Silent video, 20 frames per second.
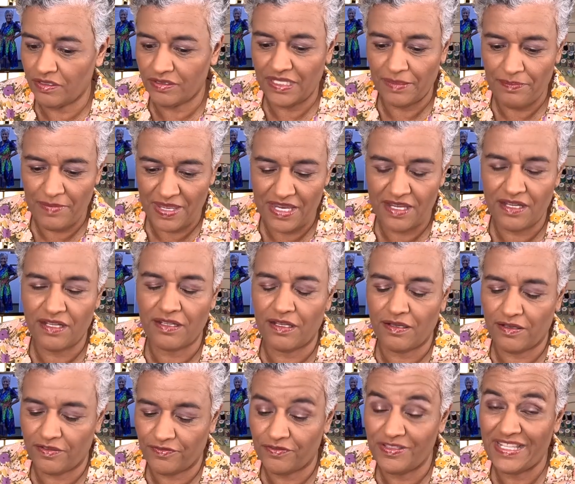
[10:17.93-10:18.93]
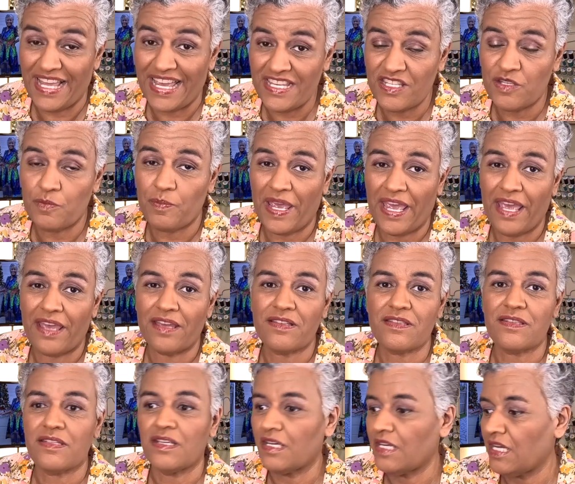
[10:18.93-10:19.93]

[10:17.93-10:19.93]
that make a lot of nice bags.